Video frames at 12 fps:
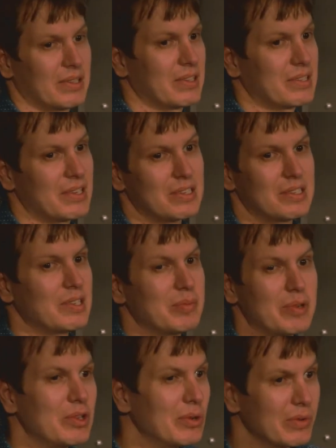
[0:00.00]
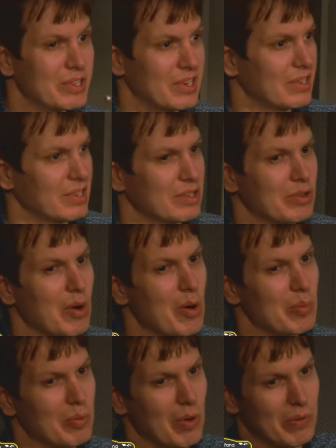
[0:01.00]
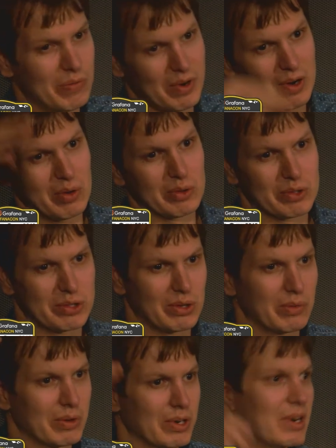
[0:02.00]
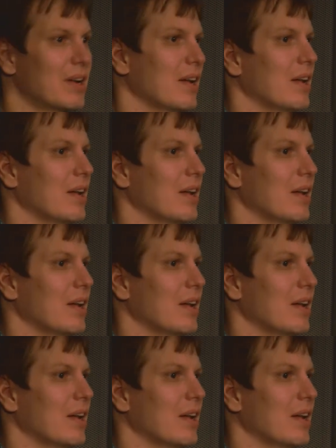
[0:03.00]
let's say, CPU, which has a scope of a whole server,